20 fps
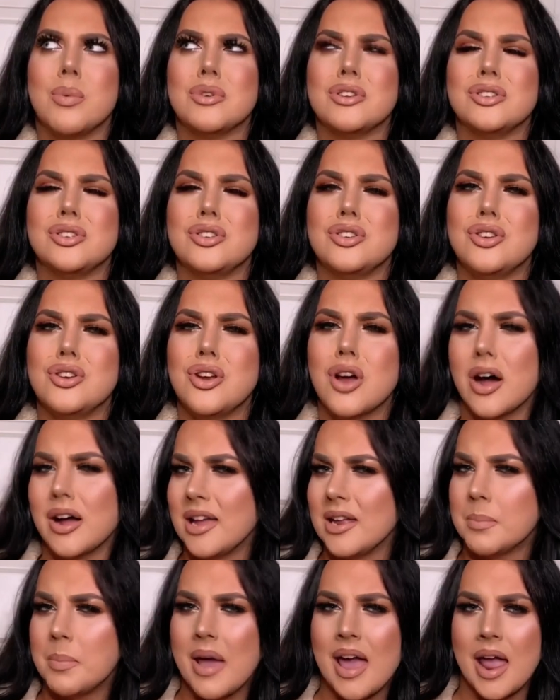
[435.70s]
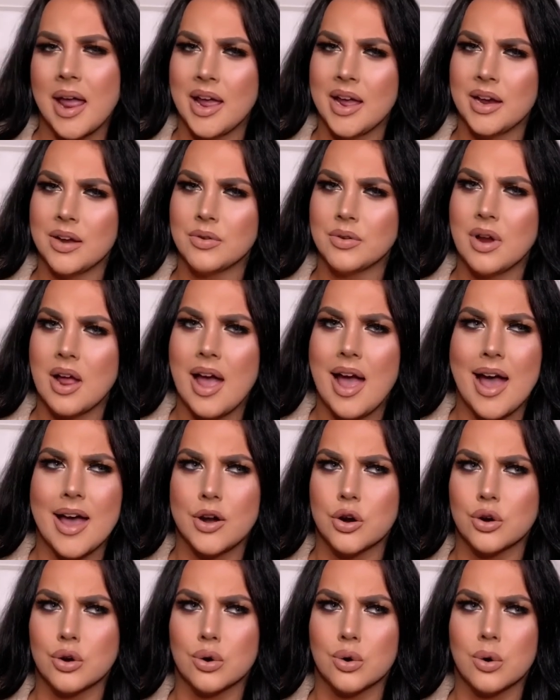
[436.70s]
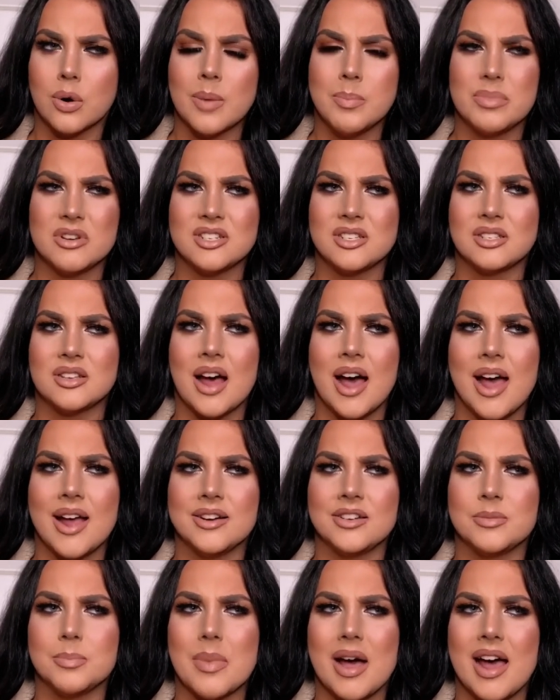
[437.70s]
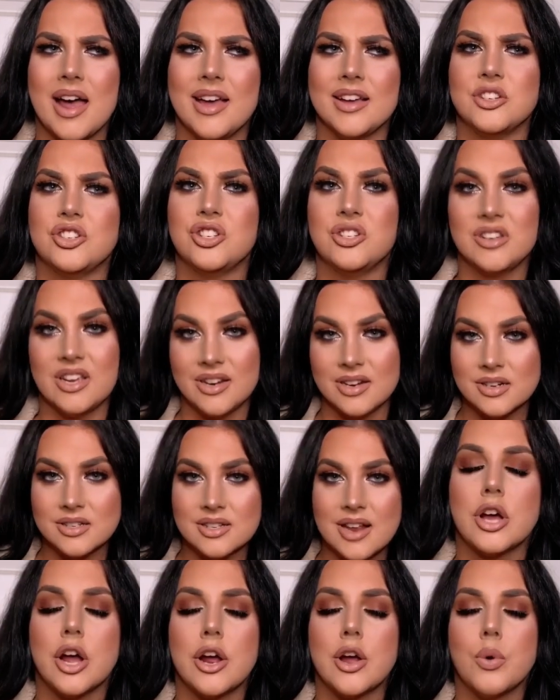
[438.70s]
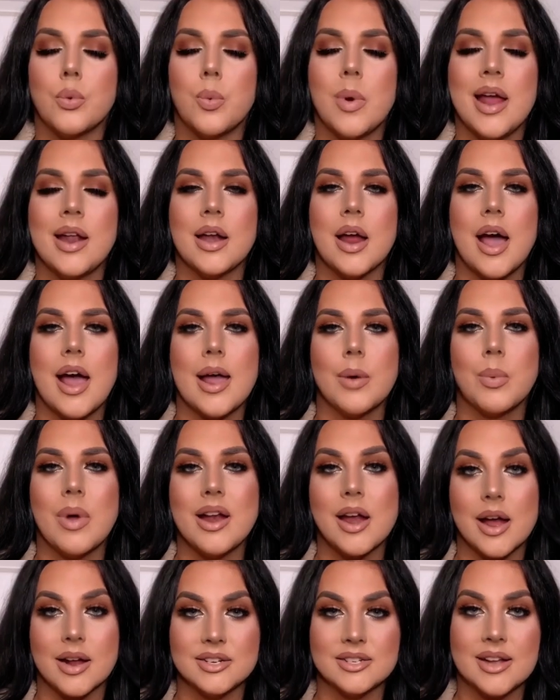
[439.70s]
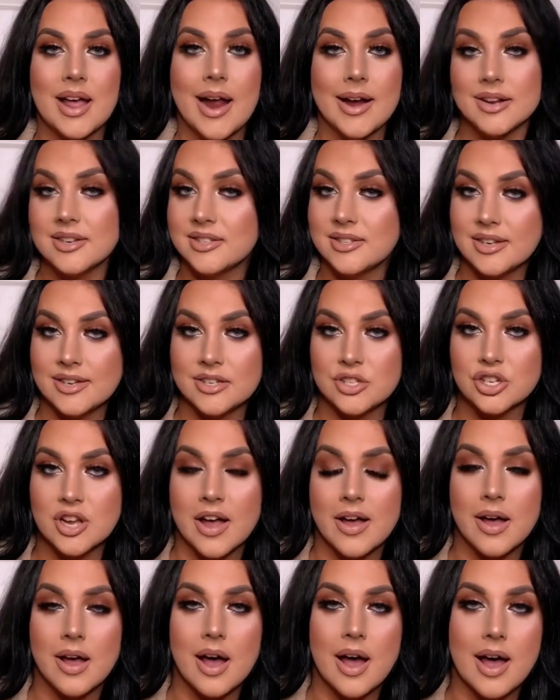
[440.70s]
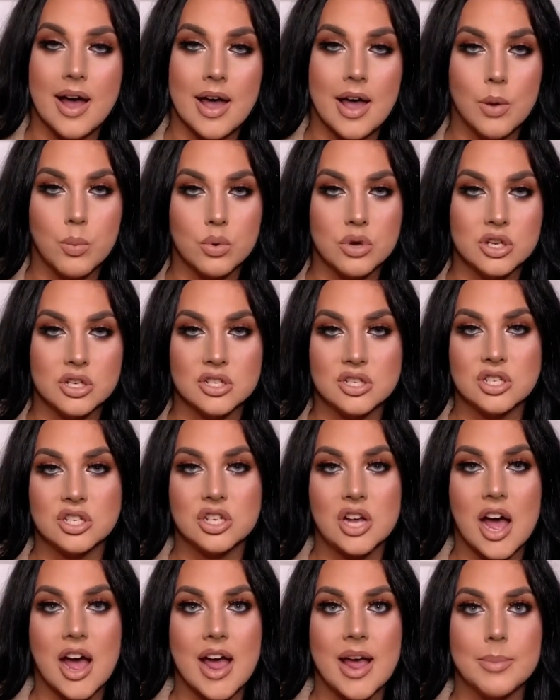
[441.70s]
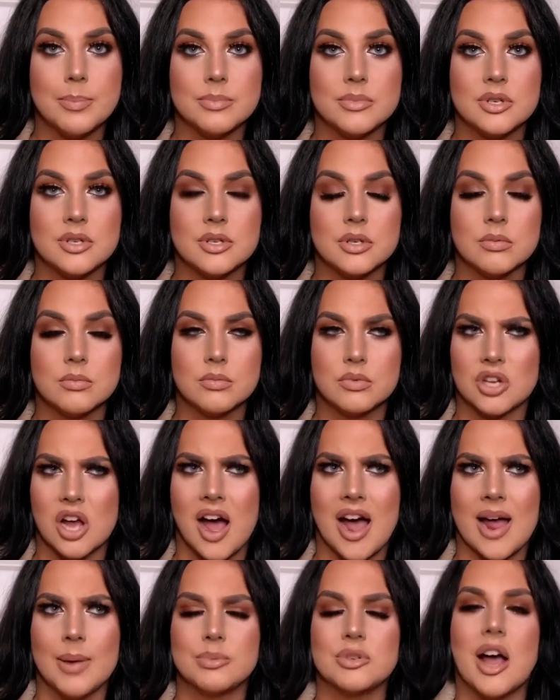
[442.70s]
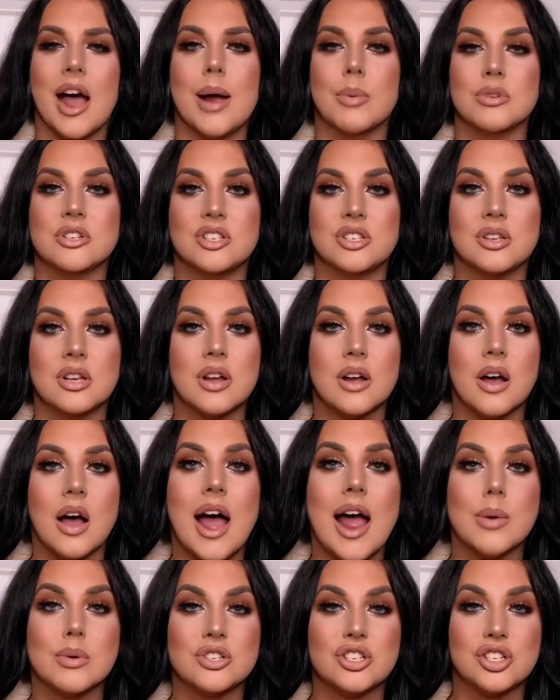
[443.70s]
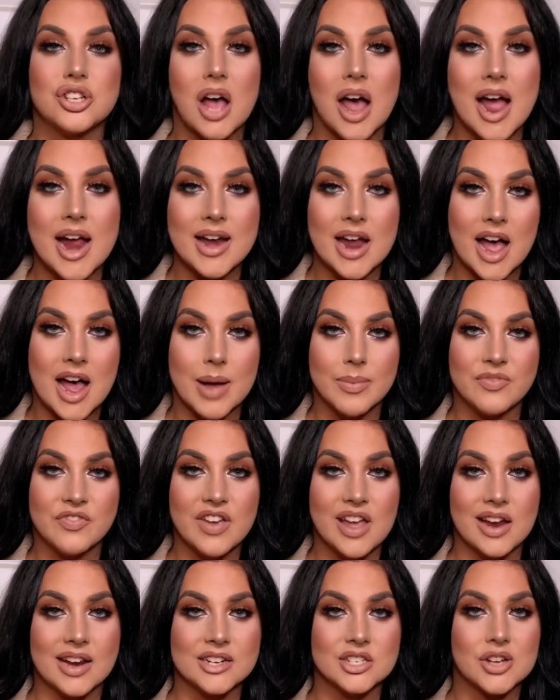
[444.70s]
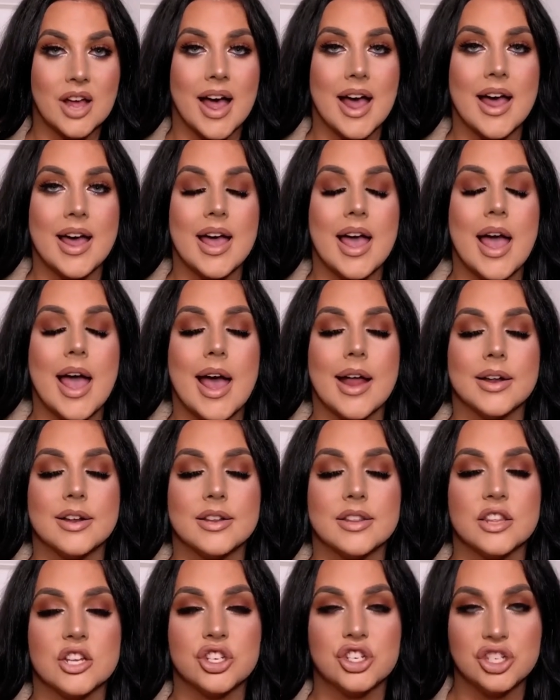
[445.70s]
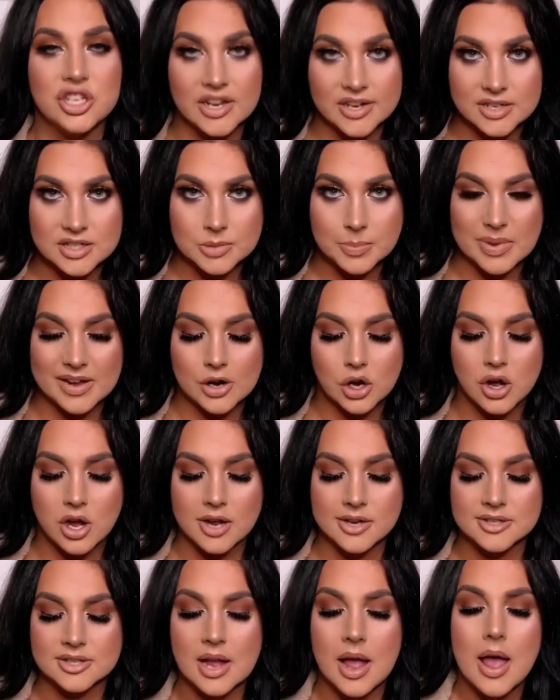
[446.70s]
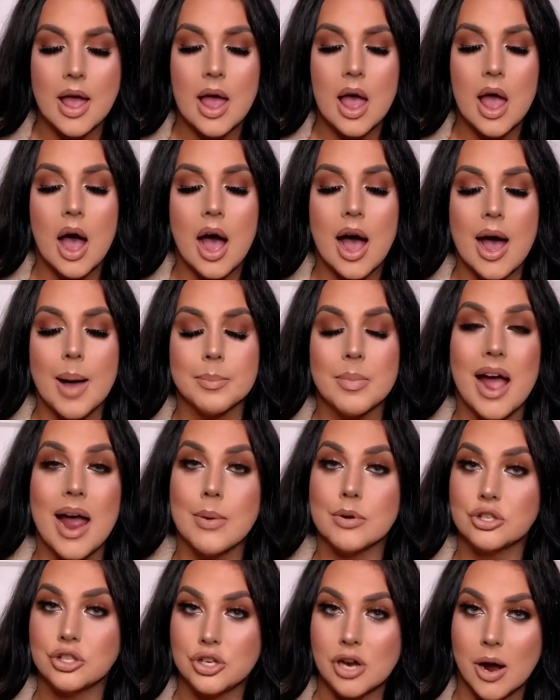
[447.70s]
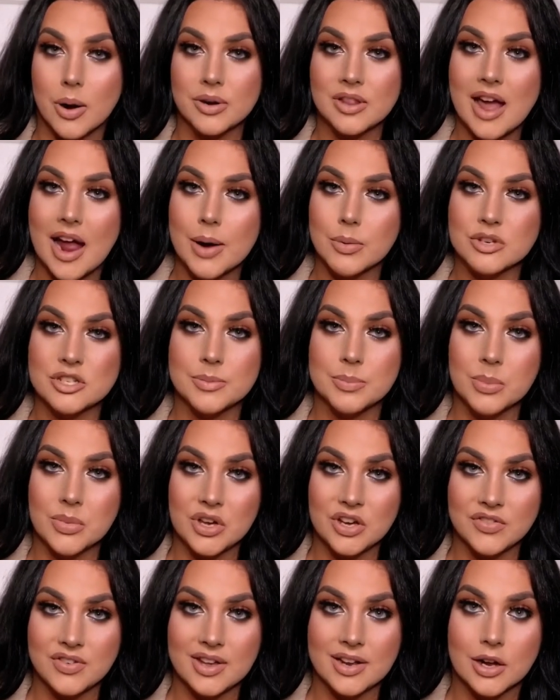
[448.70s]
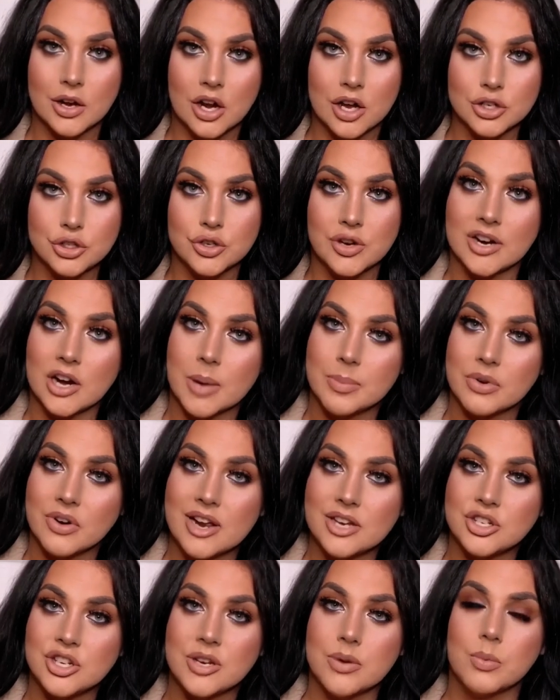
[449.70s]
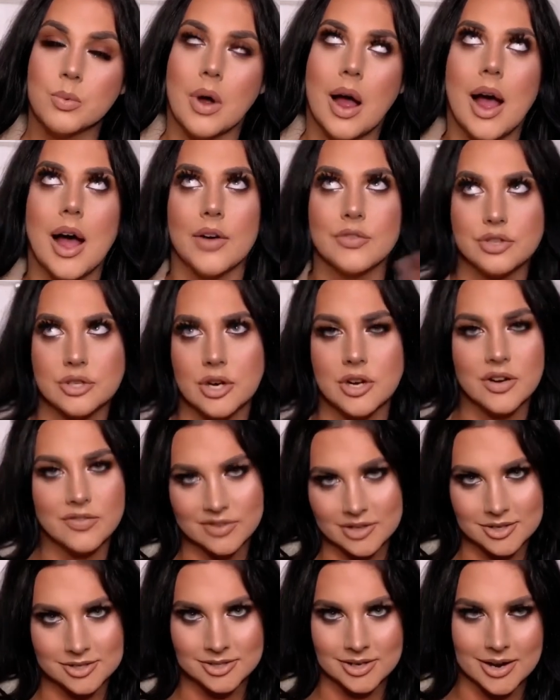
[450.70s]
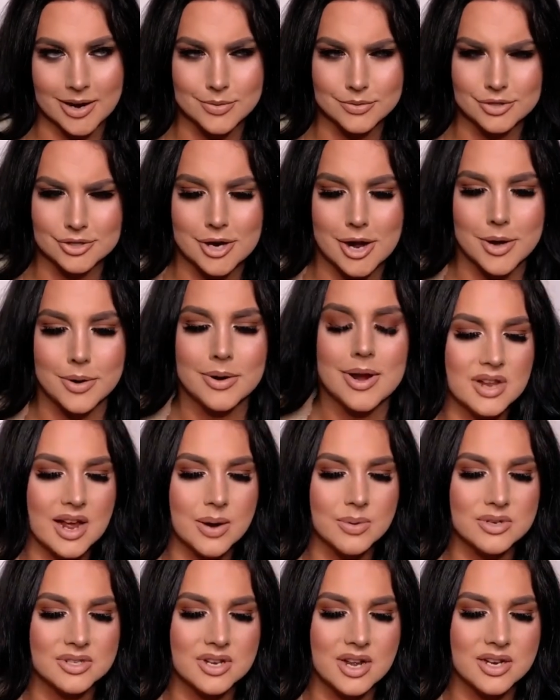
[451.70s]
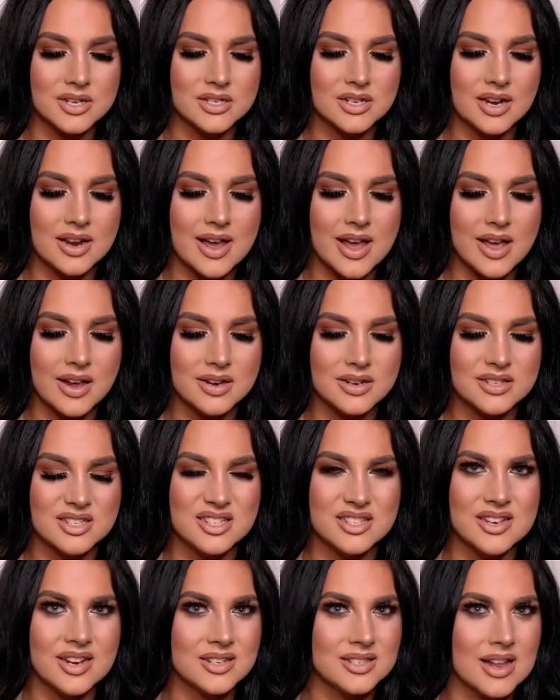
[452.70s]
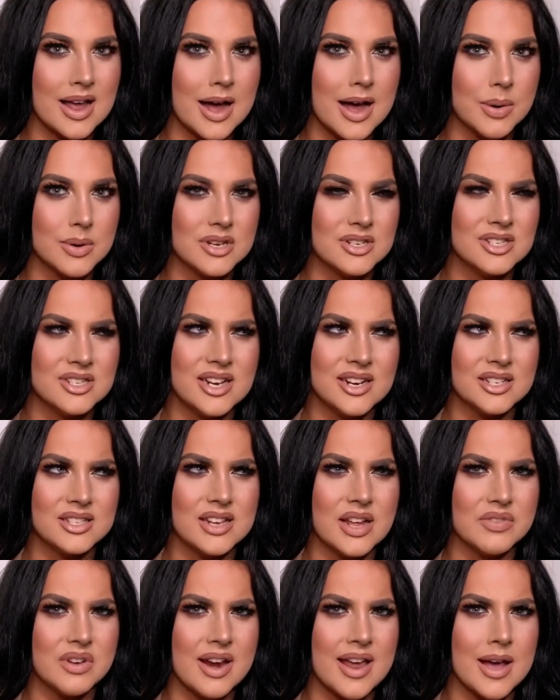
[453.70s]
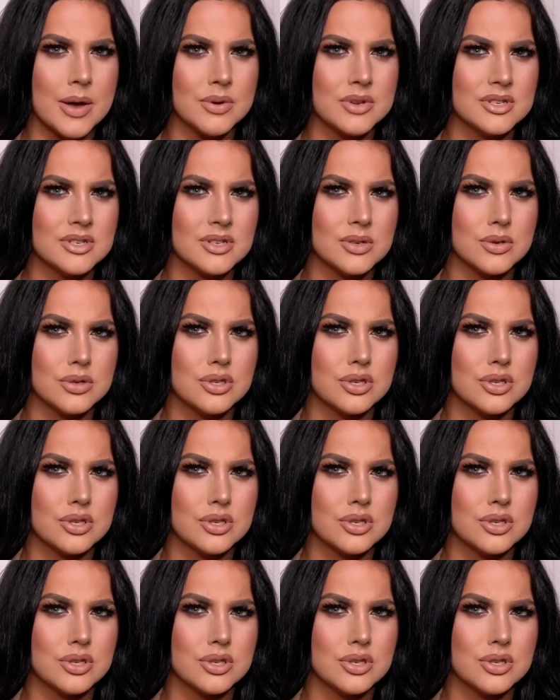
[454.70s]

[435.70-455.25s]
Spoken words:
was not in pain at all, besides my shins. So when I went under anesthesia, I was I was tied up fairly tight at the shins, because I was told that I was moving a lot during operation. After, obviously, I was told I was under like 6 hours, 7 hours or